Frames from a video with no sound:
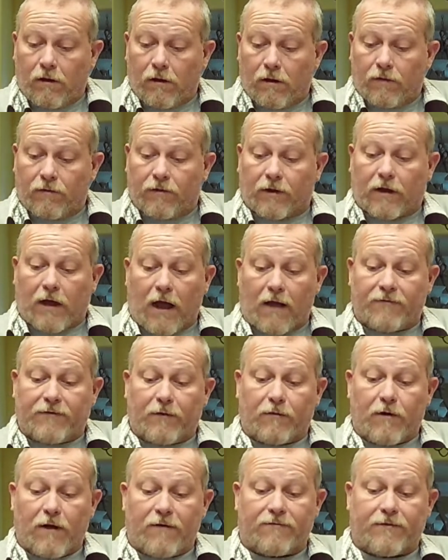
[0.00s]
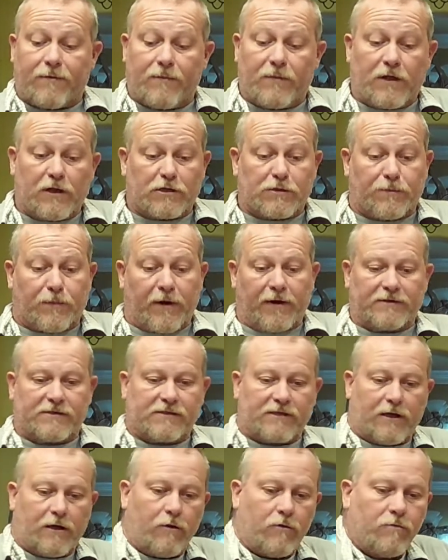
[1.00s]
the coffee rub from the
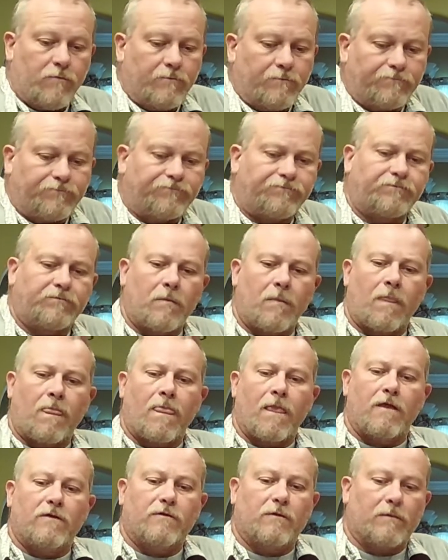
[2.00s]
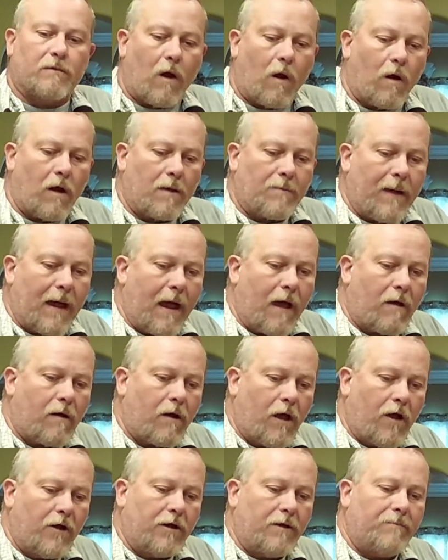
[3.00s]
espresso, some garlic powder,
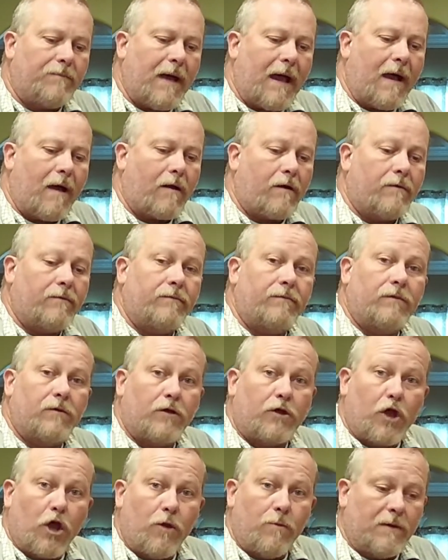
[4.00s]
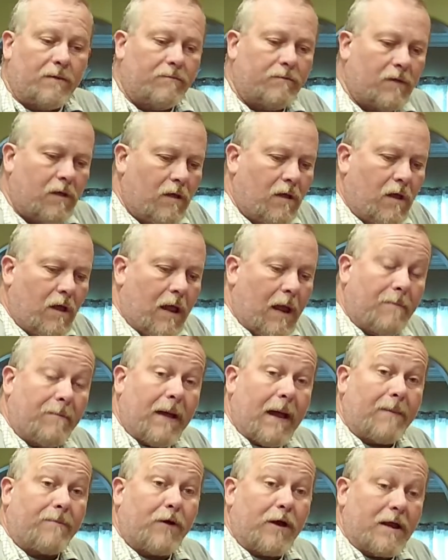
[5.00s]
onion powder, cumin, and
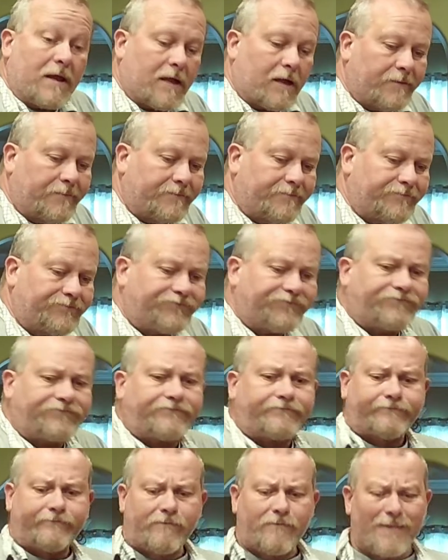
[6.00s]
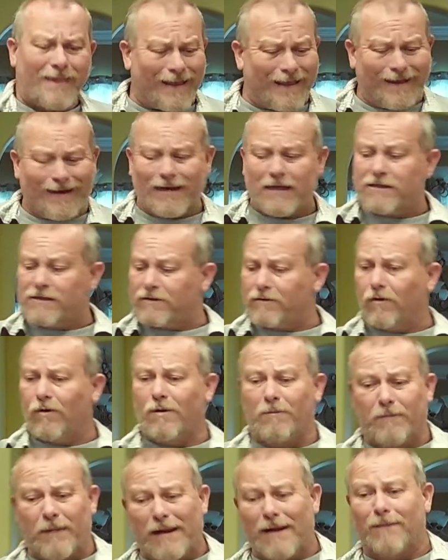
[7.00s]
paprika, and that's going to
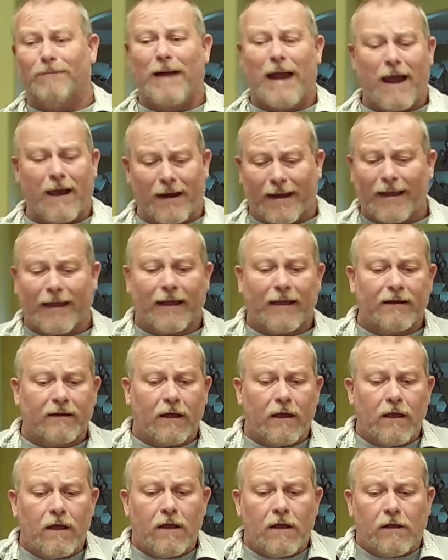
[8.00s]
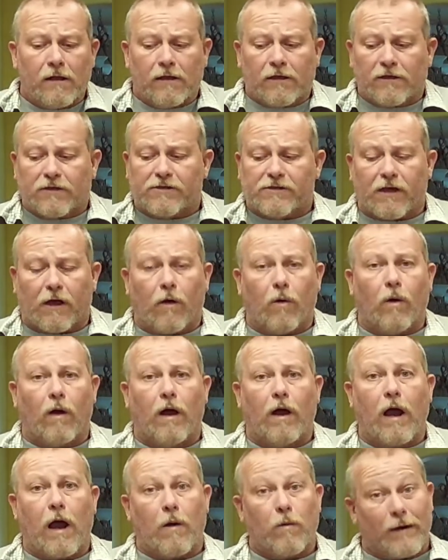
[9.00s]
be about it. So
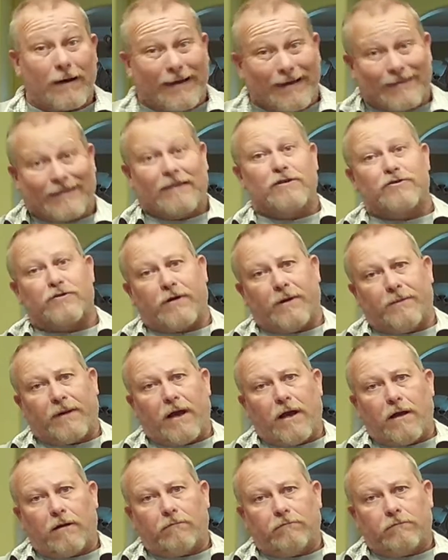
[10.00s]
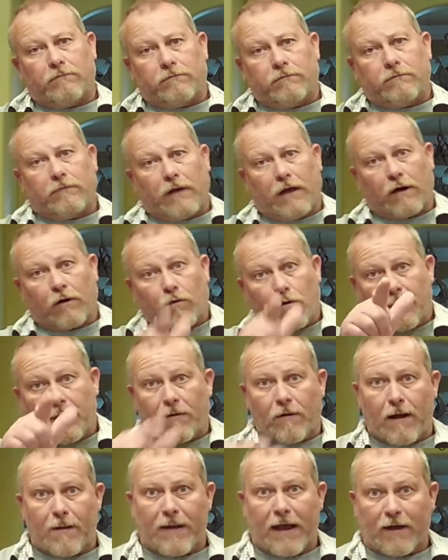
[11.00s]
I want to get these trimmed up. I'm going to be
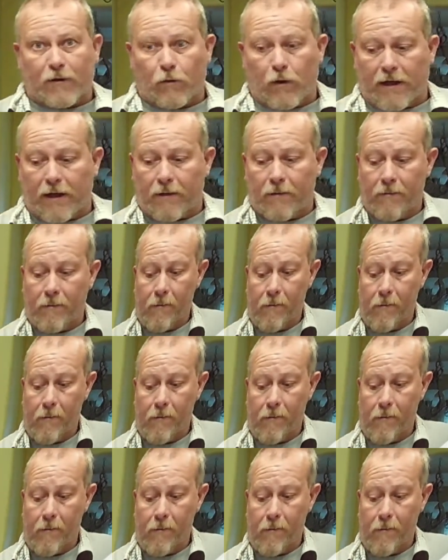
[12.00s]
right back with you.